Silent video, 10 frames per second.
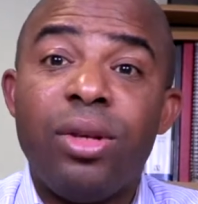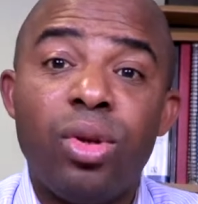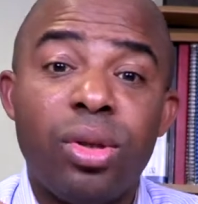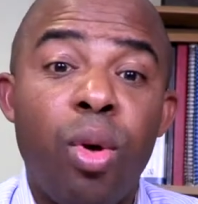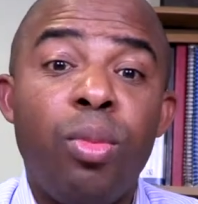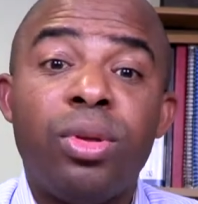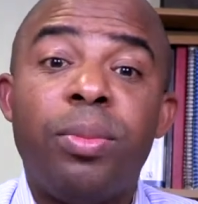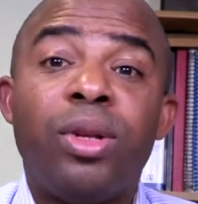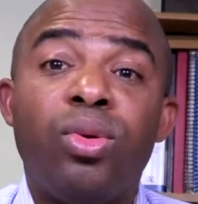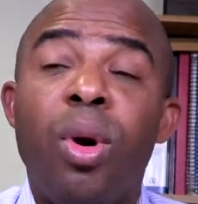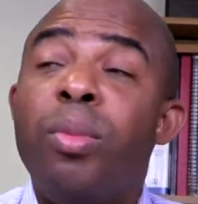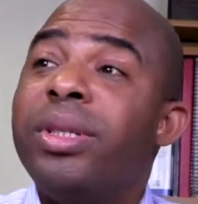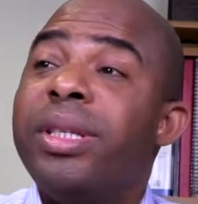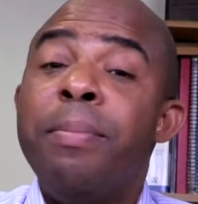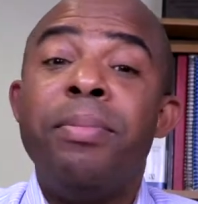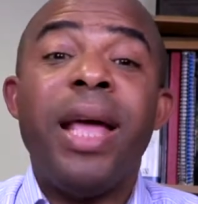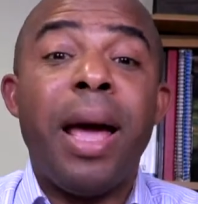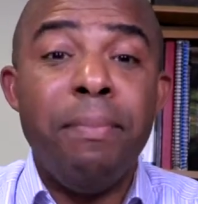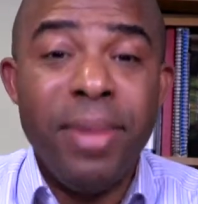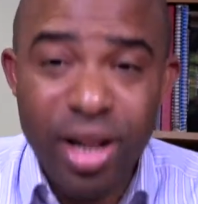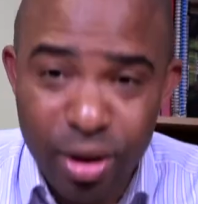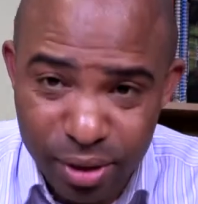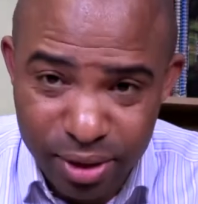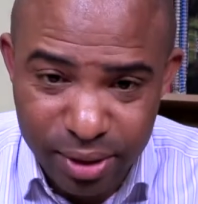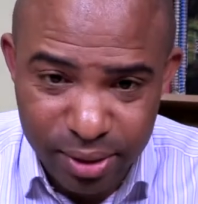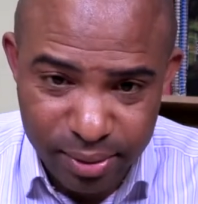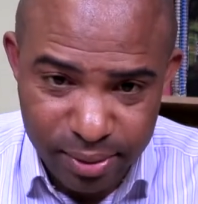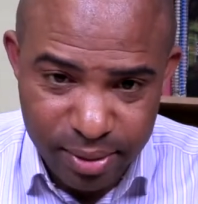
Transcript: just almost about almost they are in millions.